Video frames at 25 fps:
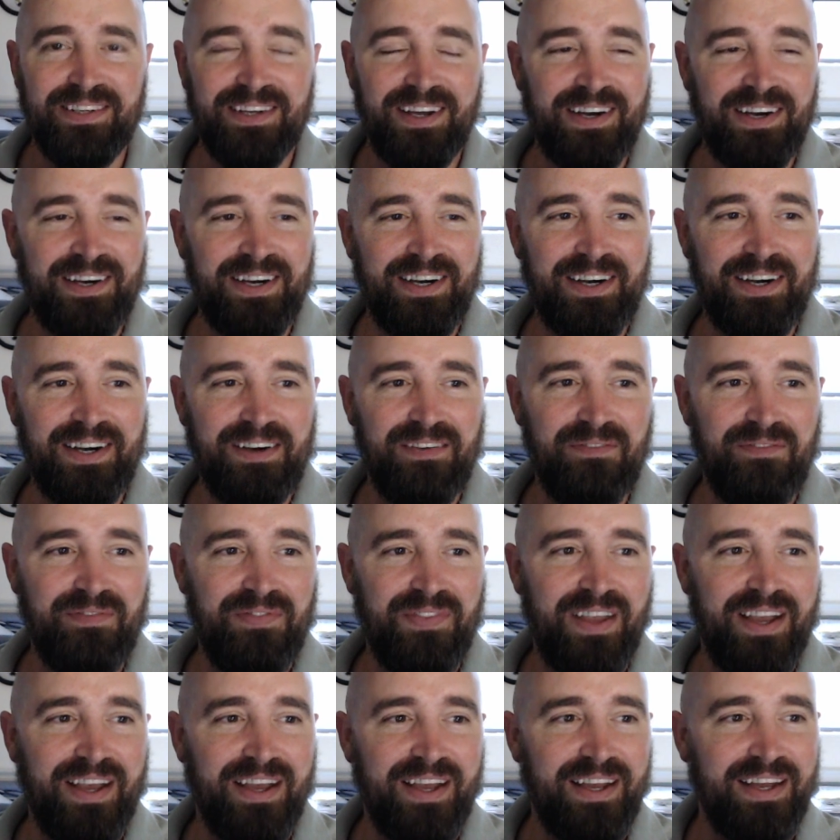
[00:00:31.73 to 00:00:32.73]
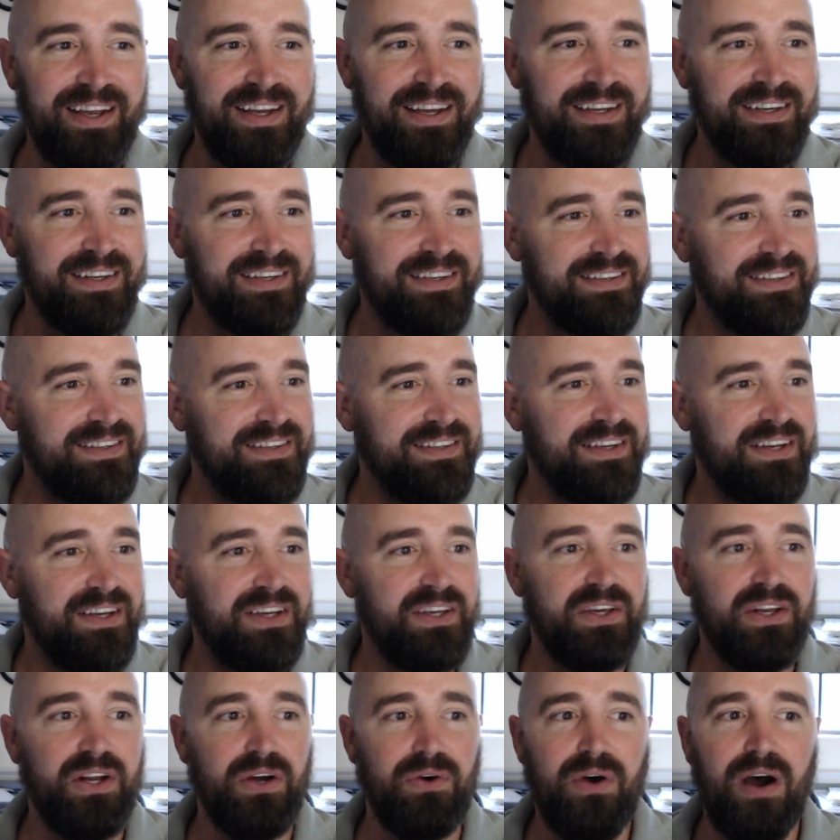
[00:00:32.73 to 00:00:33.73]
And,
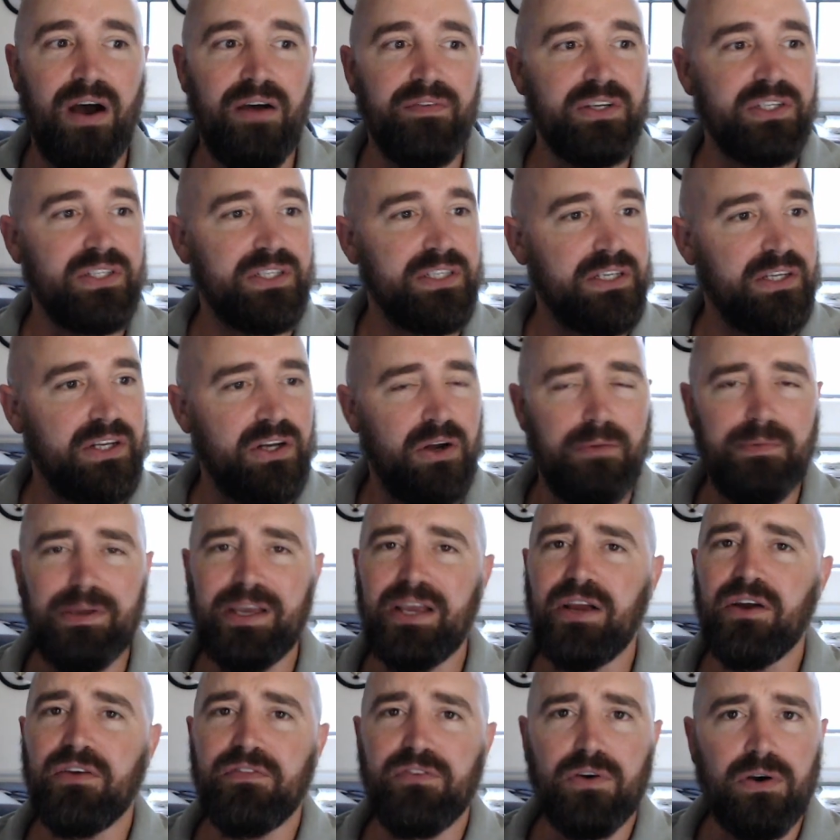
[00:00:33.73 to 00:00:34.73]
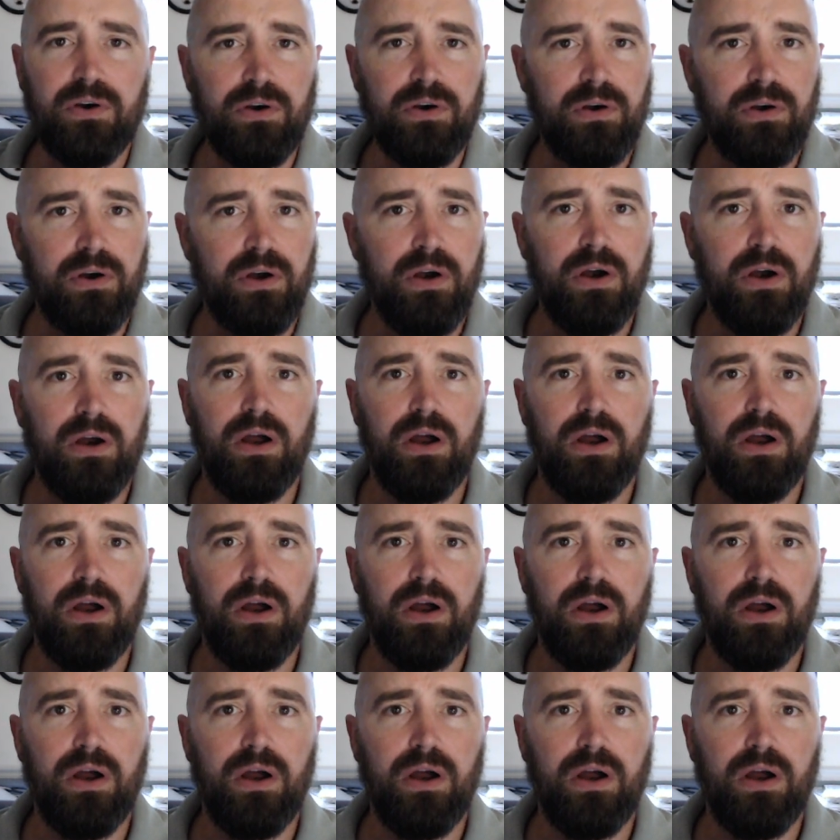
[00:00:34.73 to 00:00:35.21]
obviously, I'm here for her.